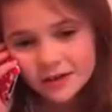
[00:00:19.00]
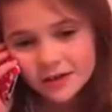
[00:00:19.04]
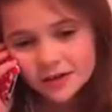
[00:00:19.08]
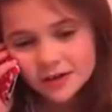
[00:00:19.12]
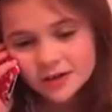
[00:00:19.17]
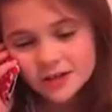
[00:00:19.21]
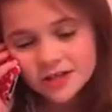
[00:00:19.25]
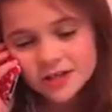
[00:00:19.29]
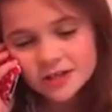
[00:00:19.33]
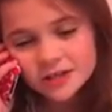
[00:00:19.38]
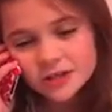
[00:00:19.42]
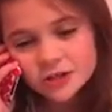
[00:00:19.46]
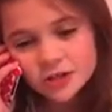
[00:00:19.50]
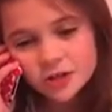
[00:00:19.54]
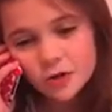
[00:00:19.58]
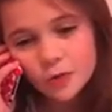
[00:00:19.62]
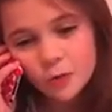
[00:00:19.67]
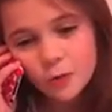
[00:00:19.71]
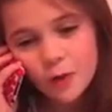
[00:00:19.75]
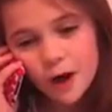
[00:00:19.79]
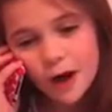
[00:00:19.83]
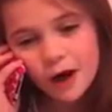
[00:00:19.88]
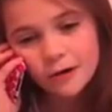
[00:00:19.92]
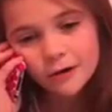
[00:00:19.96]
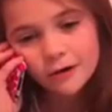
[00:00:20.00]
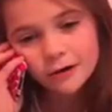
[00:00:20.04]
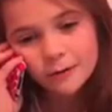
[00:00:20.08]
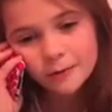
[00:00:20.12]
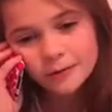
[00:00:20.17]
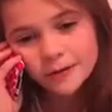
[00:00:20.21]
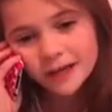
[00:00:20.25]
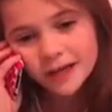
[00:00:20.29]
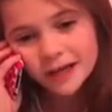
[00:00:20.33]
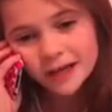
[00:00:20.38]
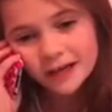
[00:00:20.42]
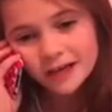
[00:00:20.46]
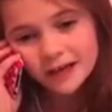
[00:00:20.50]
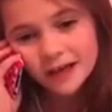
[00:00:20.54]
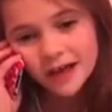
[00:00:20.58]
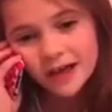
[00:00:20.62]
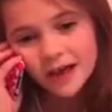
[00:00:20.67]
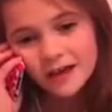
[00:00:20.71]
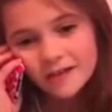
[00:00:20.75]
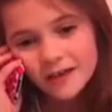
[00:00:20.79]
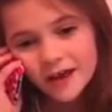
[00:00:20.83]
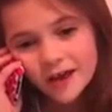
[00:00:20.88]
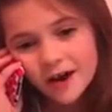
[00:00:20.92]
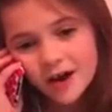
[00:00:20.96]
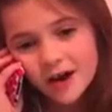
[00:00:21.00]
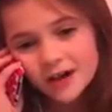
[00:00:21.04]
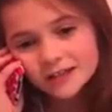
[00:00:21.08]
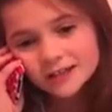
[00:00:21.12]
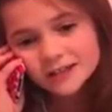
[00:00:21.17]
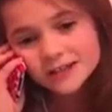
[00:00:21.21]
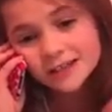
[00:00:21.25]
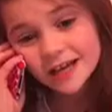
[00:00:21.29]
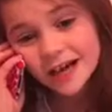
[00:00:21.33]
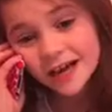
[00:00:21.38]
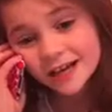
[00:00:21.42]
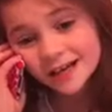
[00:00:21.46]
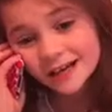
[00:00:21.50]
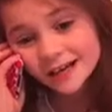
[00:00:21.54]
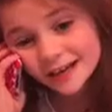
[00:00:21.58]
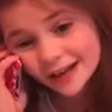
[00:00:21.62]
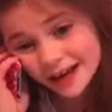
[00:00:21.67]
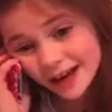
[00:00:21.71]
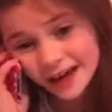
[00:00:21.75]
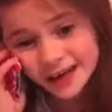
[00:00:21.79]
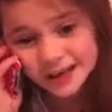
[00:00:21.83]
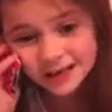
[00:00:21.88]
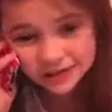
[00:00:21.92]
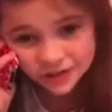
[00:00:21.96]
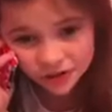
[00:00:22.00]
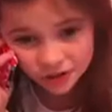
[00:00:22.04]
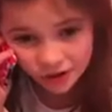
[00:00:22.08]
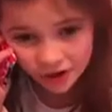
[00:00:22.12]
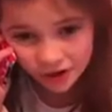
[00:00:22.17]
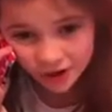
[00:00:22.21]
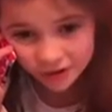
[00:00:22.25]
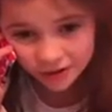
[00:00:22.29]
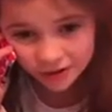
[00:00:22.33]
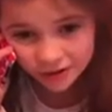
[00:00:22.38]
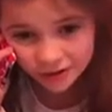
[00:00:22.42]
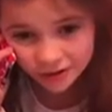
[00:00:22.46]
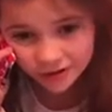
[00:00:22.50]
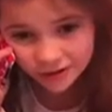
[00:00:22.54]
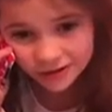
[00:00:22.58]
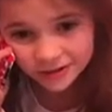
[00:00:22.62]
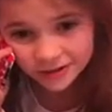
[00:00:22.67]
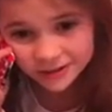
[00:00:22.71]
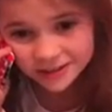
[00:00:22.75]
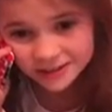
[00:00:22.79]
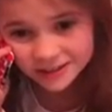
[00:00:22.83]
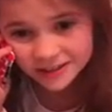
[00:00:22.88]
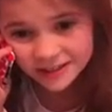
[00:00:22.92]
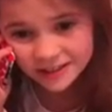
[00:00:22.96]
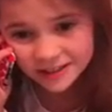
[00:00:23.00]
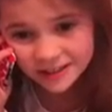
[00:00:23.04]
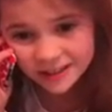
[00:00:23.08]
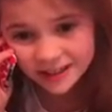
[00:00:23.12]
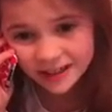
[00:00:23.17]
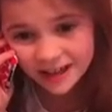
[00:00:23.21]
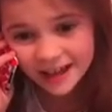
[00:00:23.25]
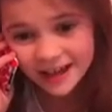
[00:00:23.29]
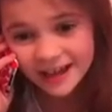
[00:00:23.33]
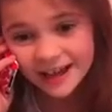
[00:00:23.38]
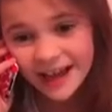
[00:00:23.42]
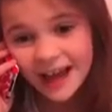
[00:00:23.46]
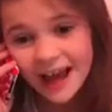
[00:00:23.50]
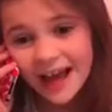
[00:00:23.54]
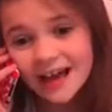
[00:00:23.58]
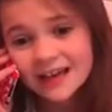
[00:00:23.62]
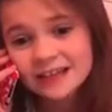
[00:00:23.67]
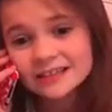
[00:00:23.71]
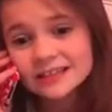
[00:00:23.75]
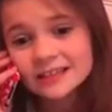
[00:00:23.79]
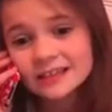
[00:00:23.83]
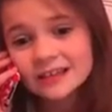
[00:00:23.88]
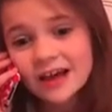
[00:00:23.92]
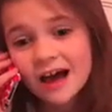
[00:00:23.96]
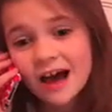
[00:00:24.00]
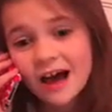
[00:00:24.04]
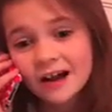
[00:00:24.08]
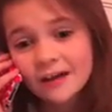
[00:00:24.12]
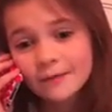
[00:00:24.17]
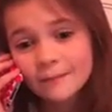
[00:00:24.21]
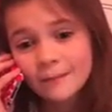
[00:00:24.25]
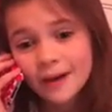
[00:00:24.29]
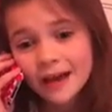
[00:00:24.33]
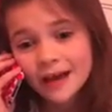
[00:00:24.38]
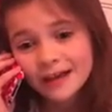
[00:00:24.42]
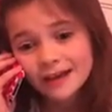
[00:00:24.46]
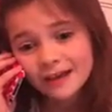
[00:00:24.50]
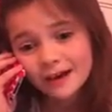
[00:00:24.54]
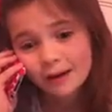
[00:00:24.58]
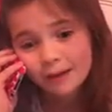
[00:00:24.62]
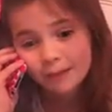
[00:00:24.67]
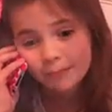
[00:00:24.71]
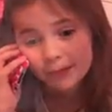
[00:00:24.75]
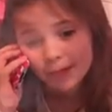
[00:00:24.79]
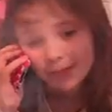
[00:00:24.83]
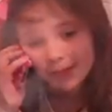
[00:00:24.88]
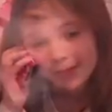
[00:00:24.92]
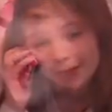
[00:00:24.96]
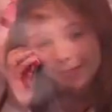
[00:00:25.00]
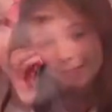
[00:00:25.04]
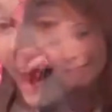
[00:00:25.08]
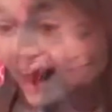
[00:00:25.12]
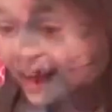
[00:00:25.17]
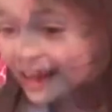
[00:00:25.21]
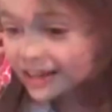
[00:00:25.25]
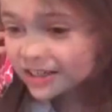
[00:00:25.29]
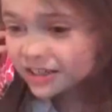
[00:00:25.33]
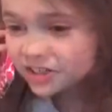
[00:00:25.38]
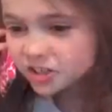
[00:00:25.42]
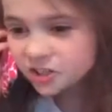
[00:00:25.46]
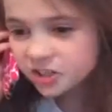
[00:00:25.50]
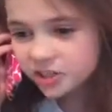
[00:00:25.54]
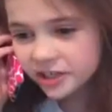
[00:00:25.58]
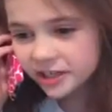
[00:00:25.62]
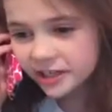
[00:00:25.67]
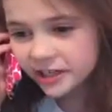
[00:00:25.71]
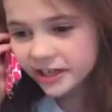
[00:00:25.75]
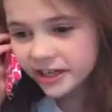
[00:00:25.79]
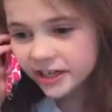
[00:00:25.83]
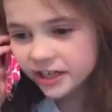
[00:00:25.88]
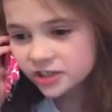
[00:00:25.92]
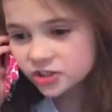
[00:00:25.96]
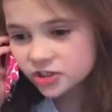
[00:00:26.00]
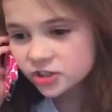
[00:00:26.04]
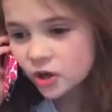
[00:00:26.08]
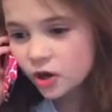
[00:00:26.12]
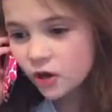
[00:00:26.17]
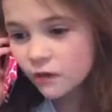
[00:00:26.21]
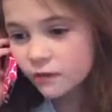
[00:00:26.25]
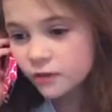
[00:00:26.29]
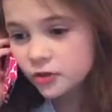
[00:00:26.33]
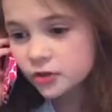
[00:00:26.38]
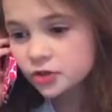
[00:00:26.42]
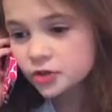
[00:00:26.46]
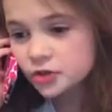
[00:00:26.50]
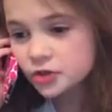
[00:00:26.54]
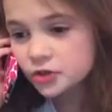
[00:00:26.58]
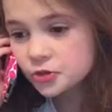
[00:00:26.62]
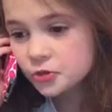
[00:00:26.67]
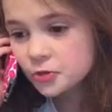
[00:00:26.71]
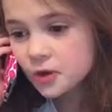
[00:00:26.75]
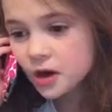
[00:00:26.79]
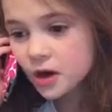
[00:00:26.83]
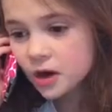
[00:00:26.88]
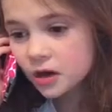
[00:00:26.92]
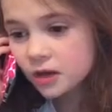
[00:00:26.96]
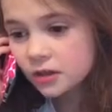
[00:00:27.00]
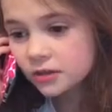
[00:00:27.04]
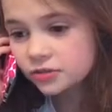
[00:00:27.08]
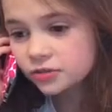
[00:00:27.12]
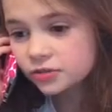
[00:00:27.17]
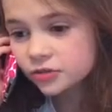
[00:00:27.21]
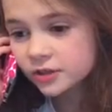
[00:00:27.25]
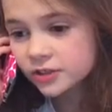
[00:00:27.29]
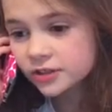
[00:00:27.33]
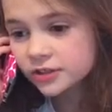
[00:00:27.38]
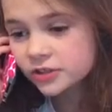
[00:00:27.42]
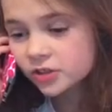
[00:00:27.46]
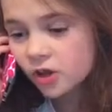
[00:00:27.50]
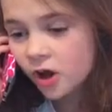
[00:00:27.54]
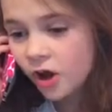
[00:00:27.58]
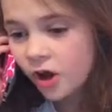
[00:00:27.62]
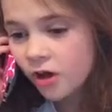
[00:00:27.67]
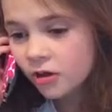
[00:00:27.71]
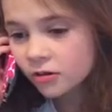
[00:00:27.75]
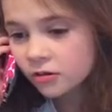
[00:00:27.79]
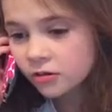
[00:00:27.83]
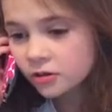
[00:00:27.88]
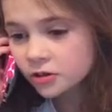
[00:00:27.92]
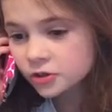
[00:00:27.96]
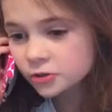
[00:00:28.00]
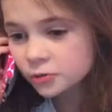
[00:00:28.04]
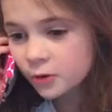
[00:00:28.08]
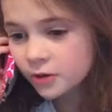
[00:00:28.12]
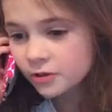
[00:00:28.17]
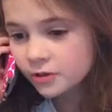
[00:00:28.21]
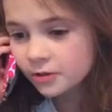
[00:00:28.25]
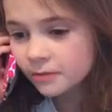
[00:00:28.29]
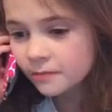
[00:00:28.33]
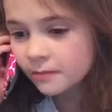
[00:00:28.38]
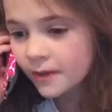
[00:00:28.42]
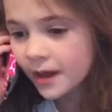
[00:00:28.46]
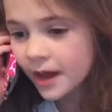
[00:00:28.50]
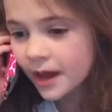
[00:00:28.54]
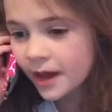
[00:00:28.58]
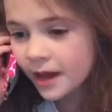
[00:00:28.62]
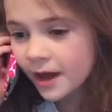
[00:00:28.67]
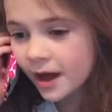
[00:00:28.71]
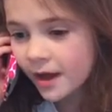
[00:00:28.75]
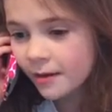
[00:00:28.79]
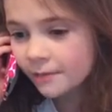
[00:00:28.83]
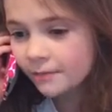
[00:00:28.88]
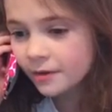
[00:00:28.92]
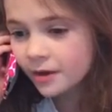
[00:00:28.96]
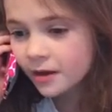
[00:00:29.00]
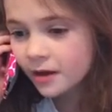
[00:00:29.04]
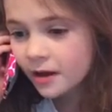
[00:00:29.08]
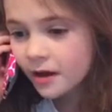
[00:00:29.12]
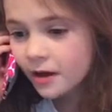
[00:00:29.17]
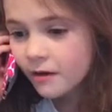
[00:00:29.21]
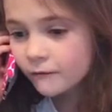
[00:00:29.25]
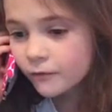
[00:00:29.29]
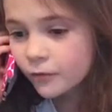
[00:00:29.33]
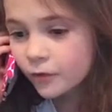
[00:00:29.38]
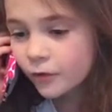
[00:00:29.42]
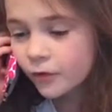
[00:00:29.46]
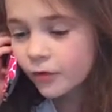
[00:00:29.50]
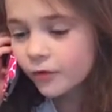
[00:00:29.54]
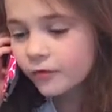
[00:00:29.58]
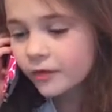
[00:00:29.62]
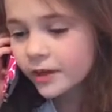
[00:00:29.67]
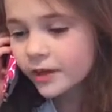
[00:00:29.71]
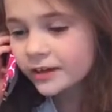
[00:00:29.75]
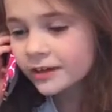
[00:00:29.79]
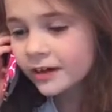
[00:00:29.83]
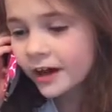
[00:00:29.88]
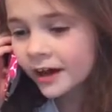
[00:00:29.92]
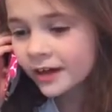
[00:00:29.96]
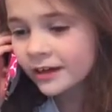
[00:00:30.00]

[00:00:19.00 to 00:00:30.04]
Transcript: there's this new welcome kit that costs $99, and it has a lot of makeup in it. Actually, it's over $200 worth of makeup for only $99.